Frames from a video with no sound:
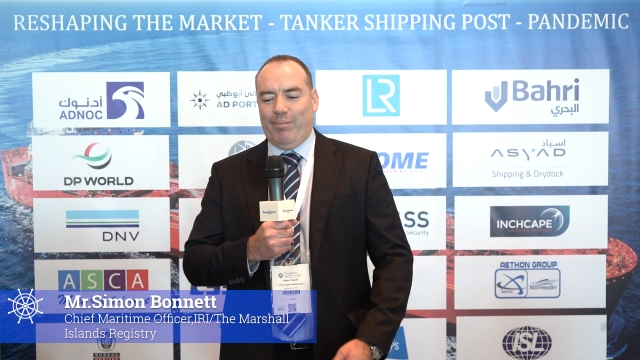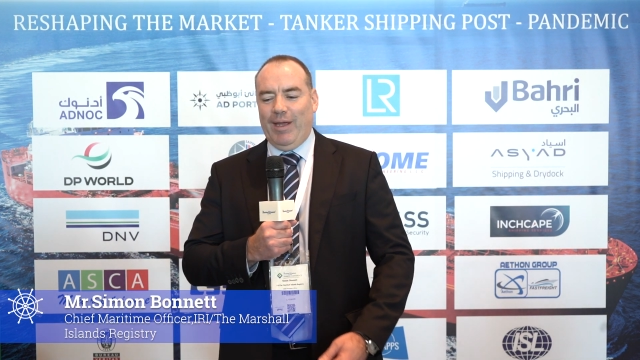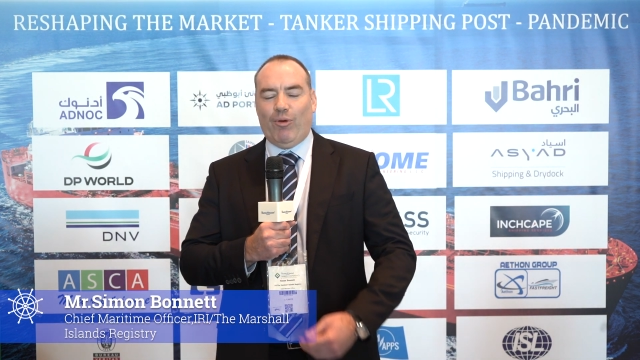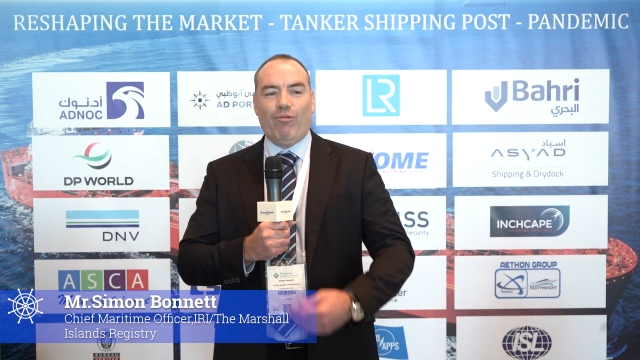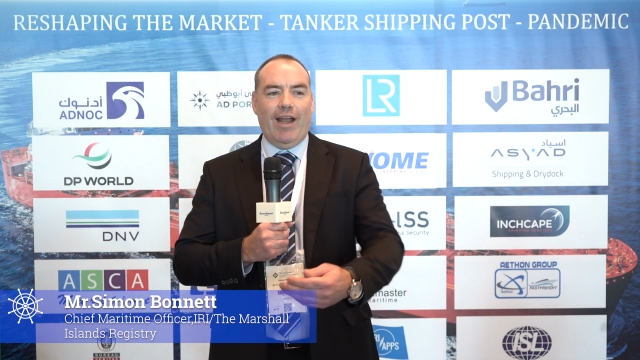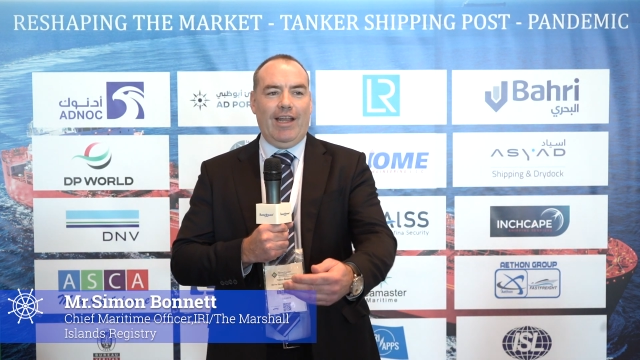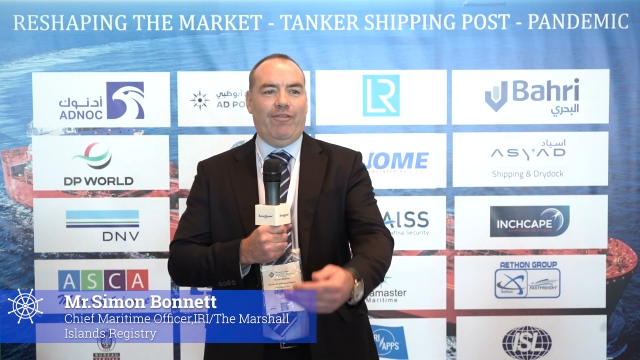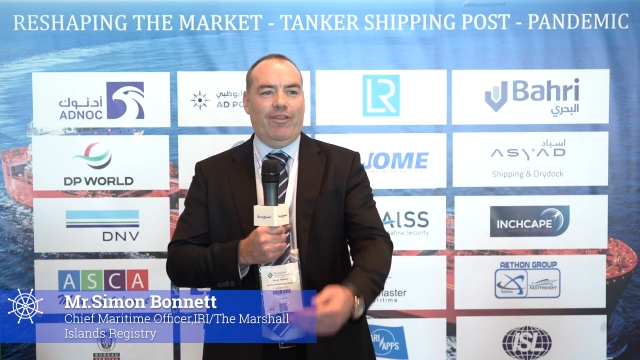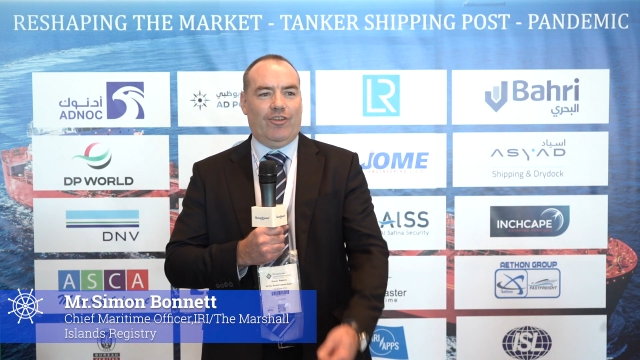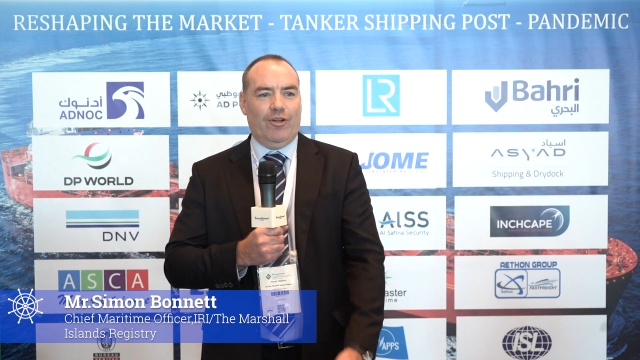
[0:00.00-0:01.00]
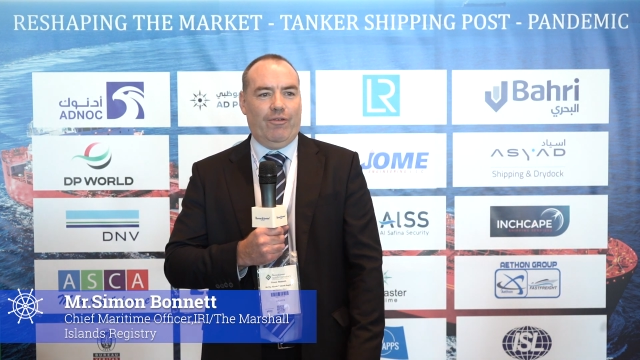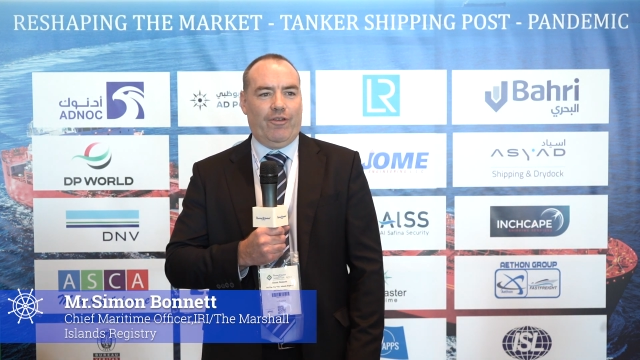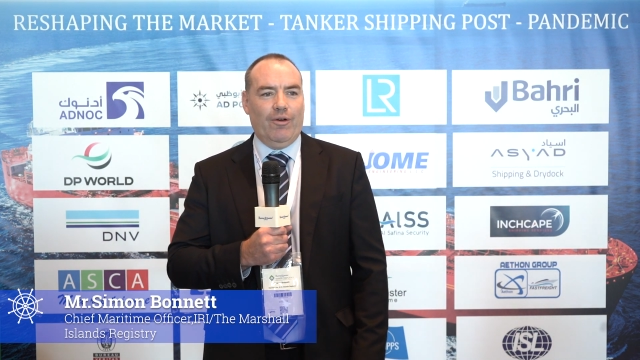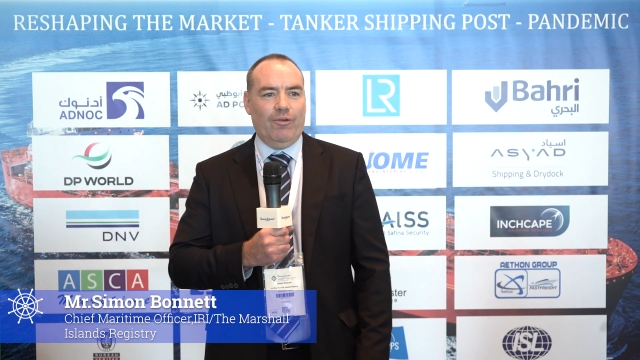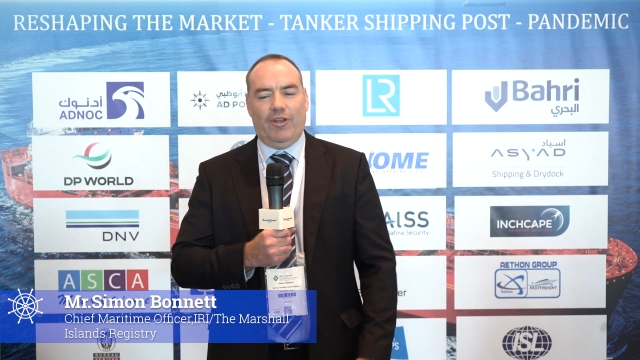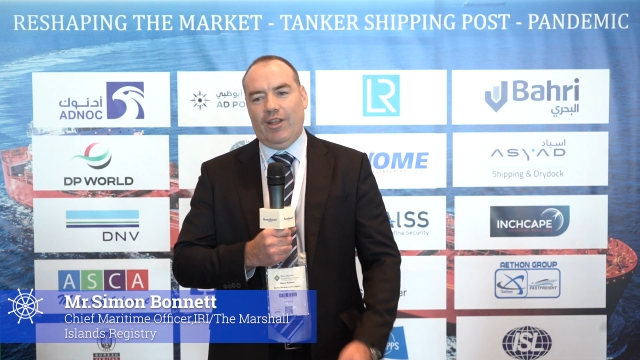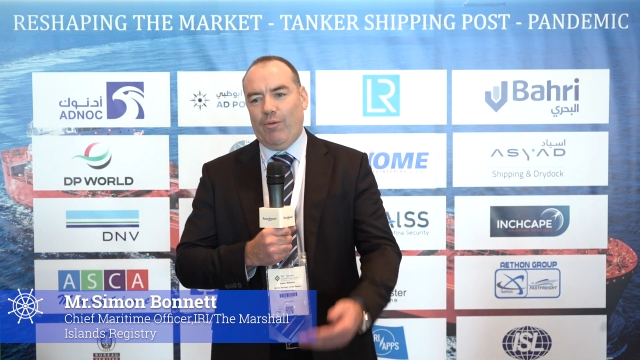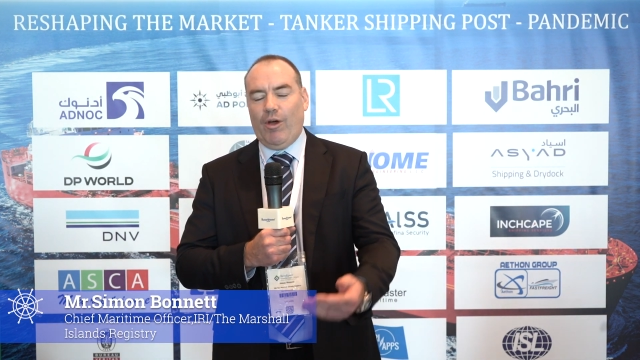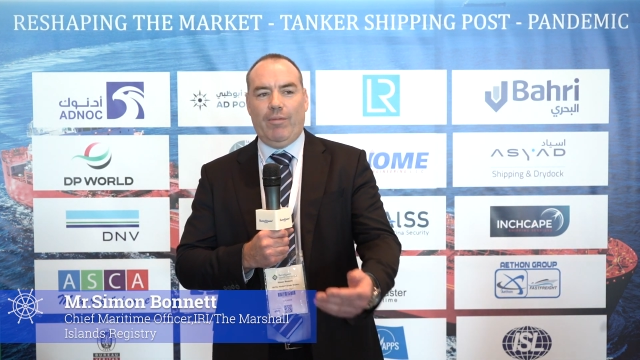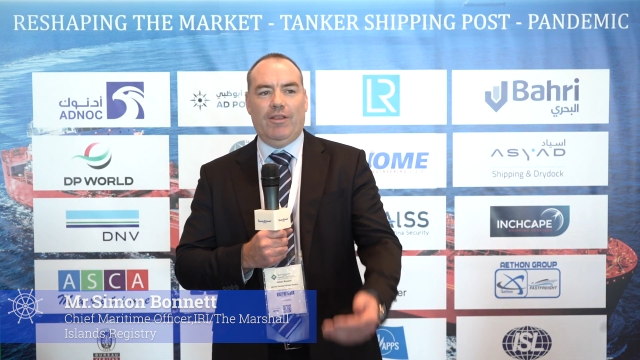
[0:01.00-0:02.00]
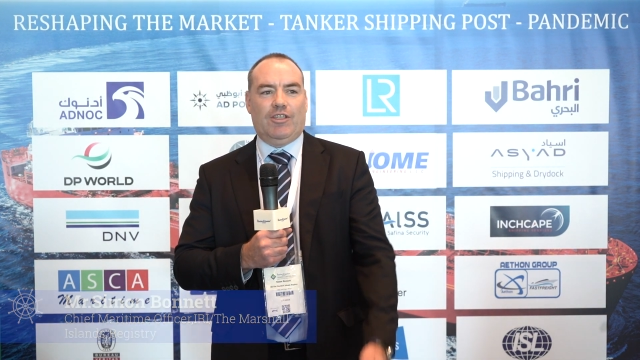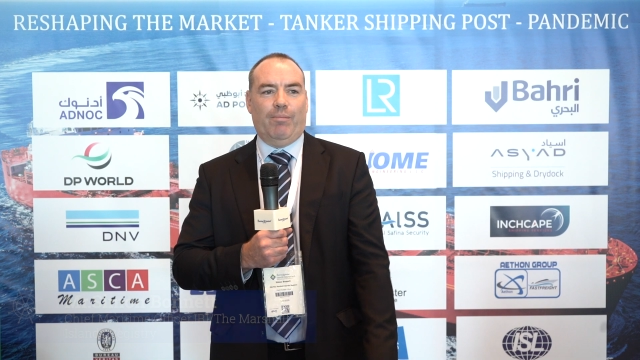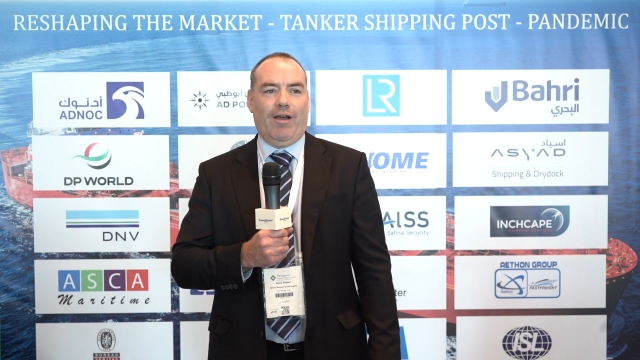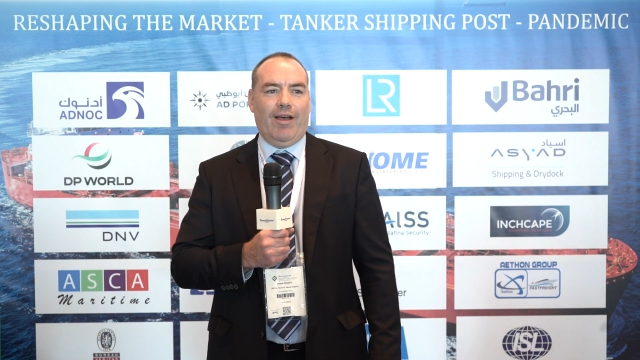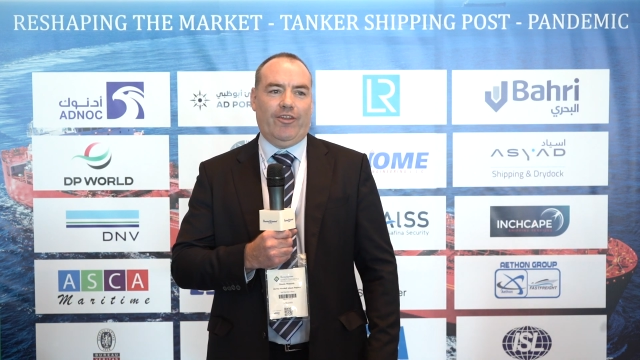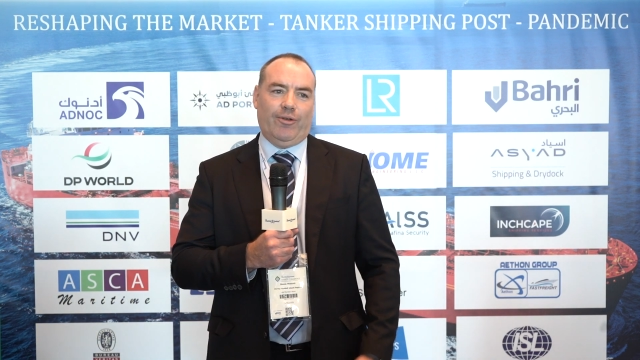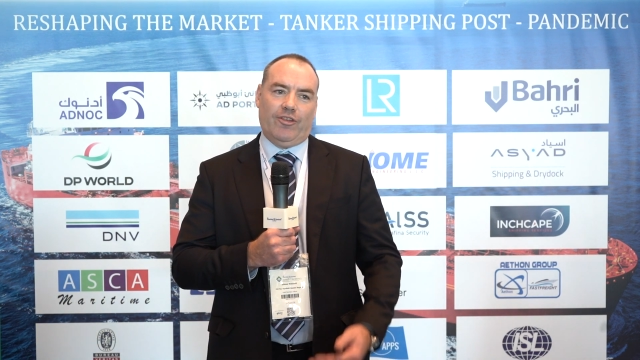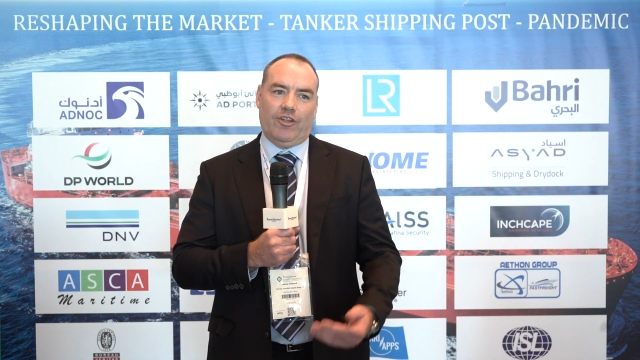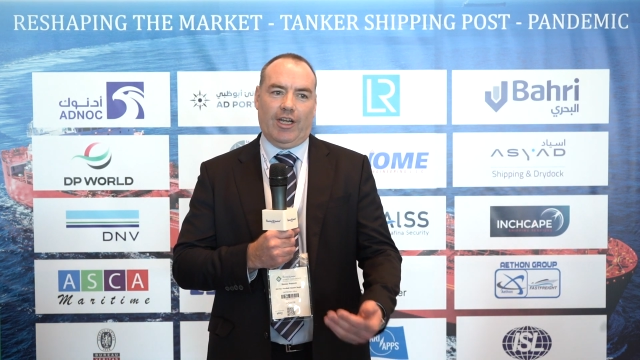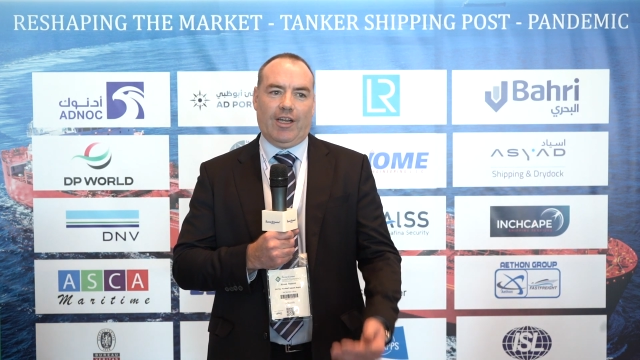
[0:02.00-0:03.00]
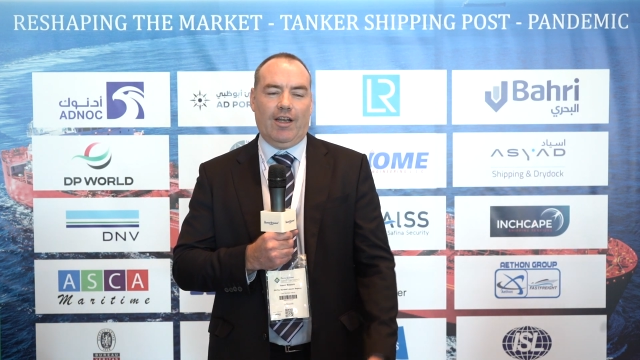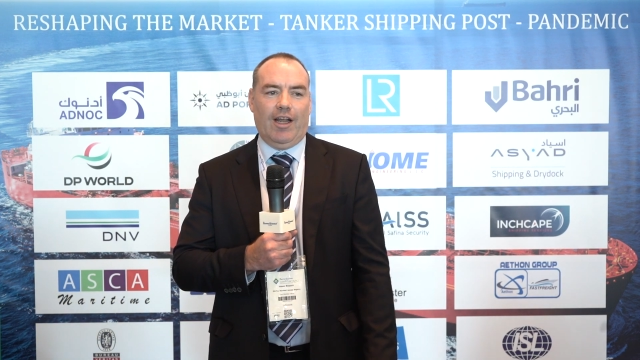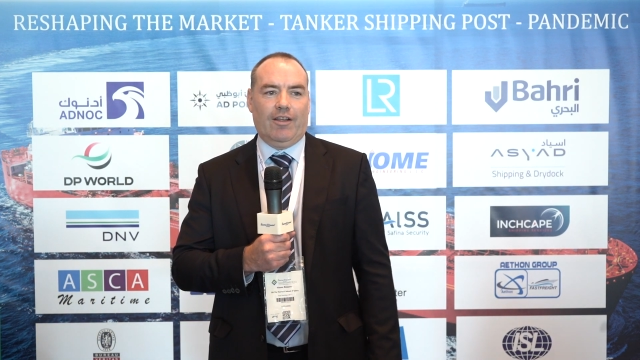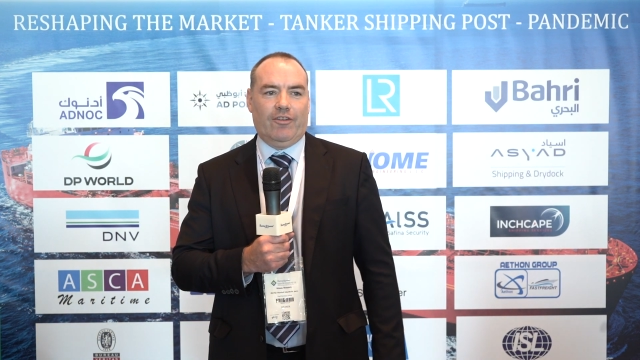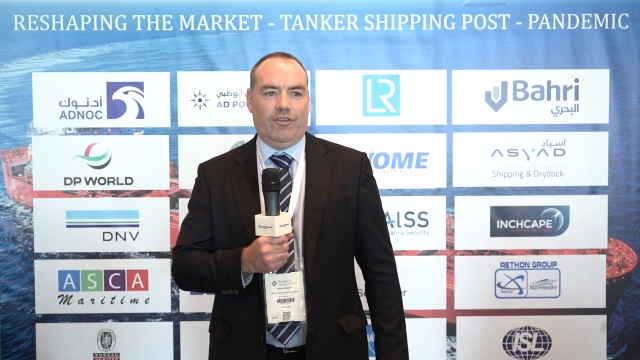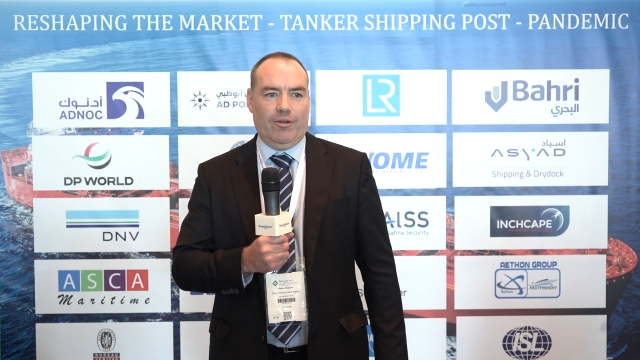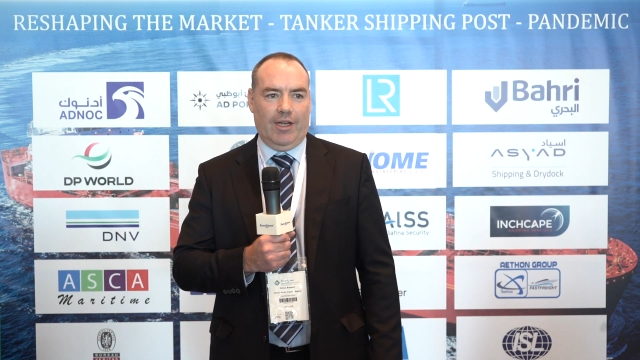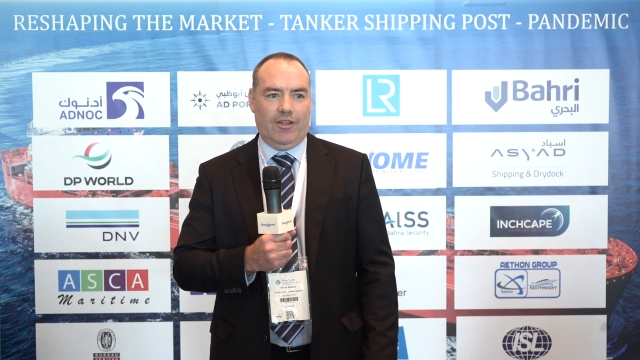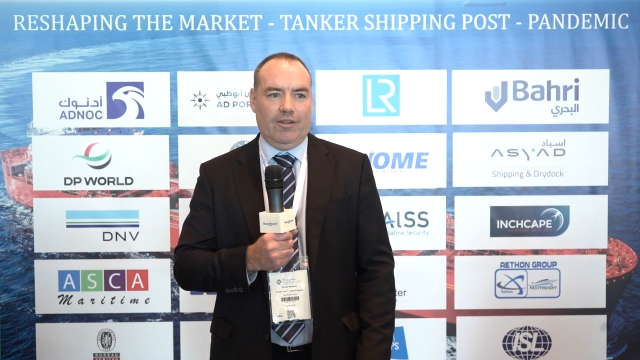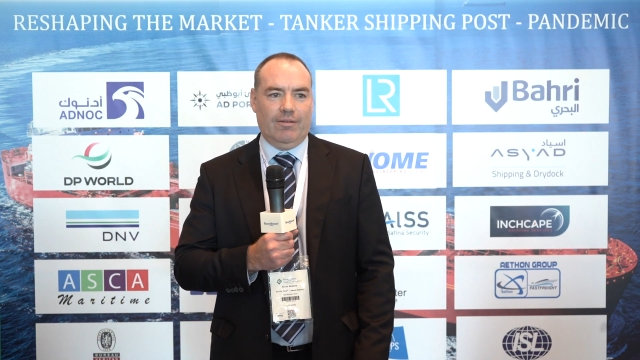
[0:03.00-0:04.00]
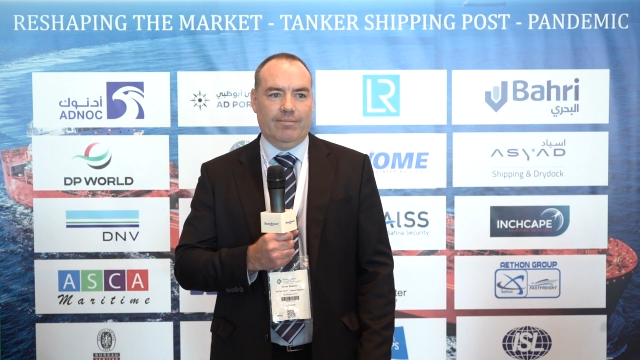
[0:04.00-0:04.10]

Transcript: people ready for the dual fuels, then there won't be the suppliers, so it's a chicken and egg situation.